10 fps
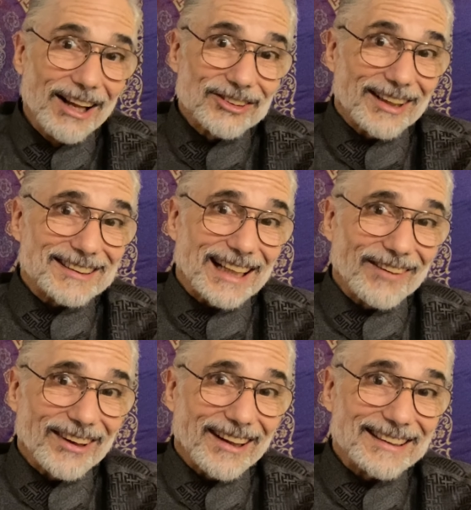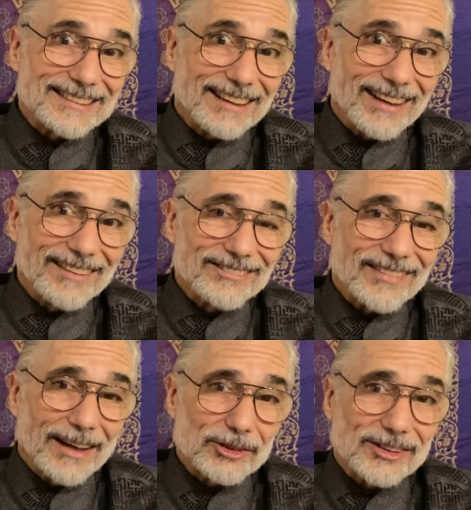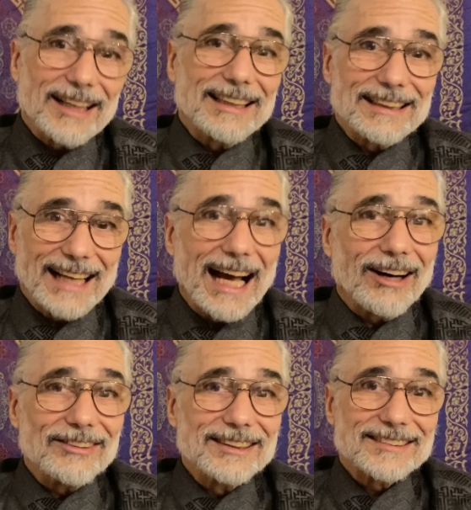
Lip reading: So that's kind of one of the things I'm studying now